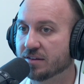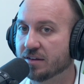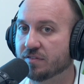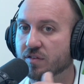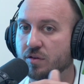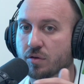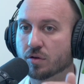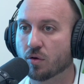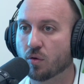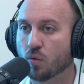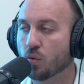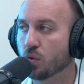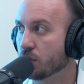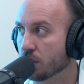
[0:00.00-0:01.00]
if you were to
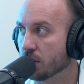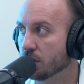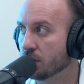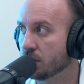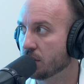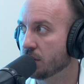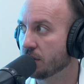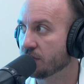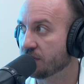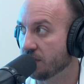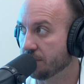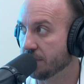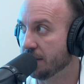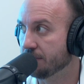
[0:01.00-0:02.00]
order
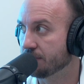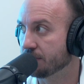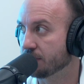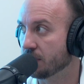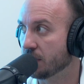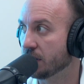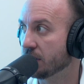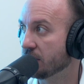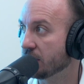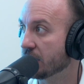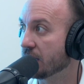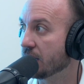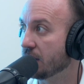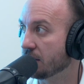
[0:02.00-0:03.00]
from them, right, you
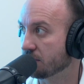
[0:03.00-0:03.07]
get a